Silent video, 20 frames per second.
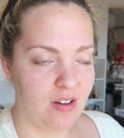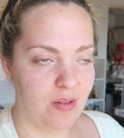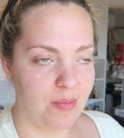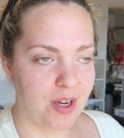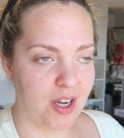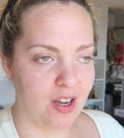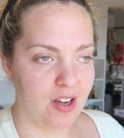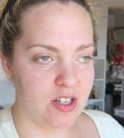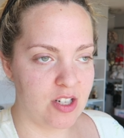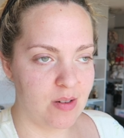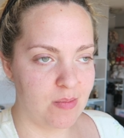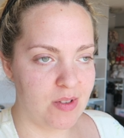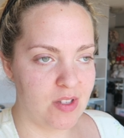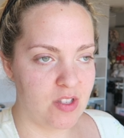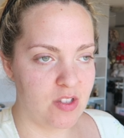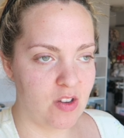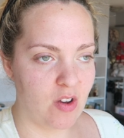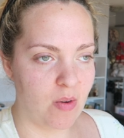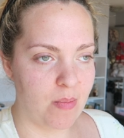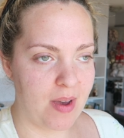oh my gosh, I'm
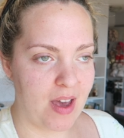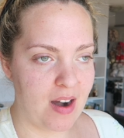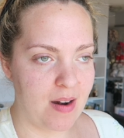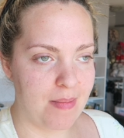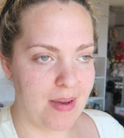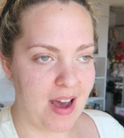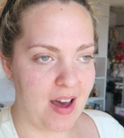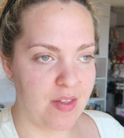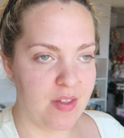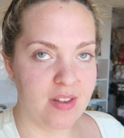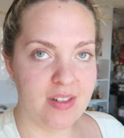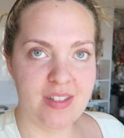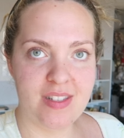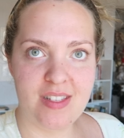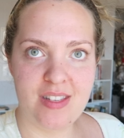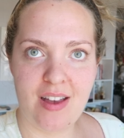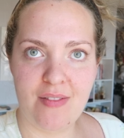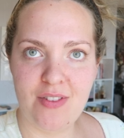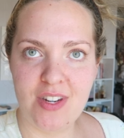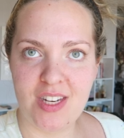so bad at math,
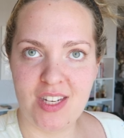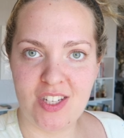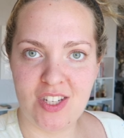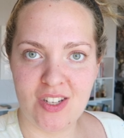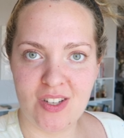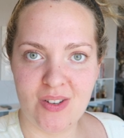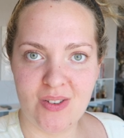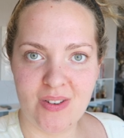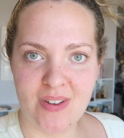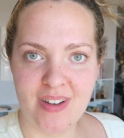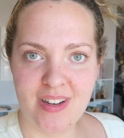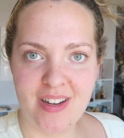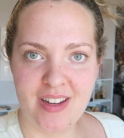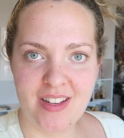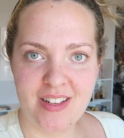72.